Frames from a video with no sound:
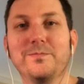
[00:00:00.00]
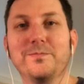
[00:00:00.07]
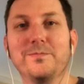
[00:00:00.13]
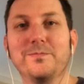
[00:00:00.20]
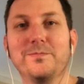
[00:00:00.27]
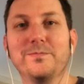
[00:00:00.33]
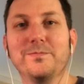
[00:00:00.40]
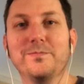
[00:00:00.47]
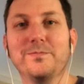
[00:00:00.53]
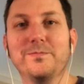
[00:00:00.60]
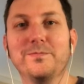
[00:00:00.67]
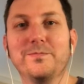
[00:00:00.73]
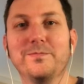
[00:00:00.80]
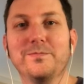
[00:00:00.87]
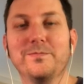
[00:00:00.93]

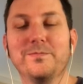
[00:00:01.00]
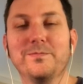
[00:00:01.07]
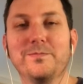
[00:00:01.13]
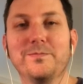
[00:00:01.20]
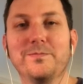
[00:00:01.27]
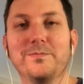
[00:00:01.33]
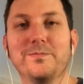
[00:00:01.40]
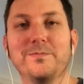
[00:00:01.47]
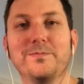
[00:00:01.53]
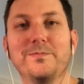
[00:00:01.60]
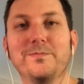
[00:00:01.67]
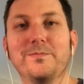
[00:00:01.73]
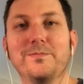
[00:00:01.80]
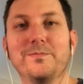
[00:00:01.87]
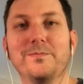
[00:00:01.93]

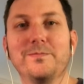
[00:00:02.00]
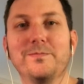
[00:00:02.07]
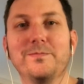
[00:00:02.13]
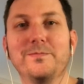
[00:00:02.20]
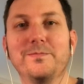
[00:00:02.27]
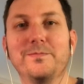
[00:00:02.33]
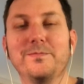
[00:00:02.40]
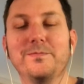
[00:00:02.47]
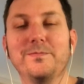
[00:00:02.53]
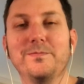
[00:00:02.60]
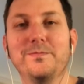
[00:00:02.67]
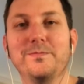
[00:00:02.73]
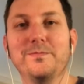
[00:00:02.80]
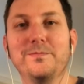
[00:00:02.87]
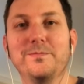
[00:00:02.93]

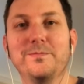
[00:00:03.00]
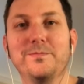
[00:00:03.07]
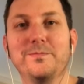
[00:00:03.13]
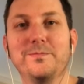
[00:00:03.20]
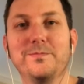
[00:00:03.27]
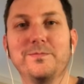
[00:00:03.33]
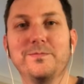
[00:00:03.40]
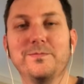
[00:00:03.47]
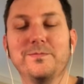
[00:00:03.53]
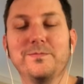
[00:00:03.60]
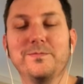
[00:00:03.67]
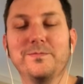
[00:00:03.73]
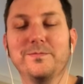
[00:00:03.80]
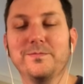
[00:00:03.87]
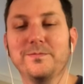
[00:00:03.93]

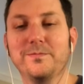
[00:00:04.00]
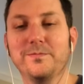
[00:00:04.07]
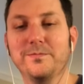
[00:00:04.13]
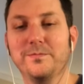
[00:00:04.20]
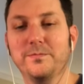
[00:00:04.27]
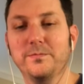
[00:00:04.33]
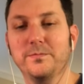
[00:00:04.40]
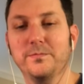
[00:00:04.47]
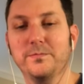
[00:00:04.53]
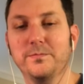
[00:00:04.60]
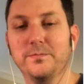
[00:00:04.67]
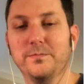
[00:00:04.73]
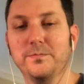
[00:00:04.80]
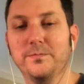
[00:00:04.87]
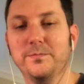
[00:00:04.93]

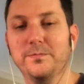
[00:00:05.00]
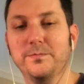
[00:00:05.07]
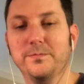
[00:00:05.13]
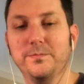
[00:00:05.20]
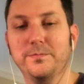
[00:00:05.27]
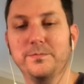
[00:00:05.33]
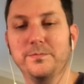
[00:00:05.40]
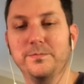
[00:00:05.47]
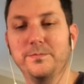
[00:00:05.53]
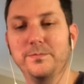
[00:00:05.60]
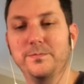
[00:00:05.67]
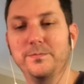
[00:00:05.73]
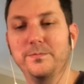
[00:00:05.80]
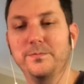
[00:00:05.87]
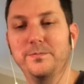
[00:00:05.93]

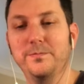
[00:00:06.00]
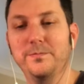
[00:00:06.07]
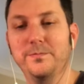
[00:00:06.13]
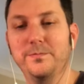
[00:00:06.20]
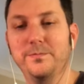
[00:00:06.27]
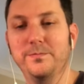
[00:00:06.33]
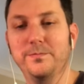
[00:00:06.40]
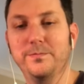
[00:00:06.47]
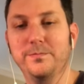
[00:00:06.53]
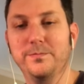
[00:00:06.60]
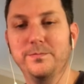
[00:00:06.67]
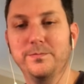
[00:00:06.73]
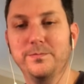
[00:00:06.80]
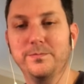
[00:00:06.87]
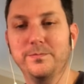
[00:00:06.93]

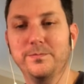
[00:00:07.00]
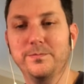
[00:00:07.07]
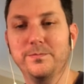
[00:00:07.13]
The person shown says nothing.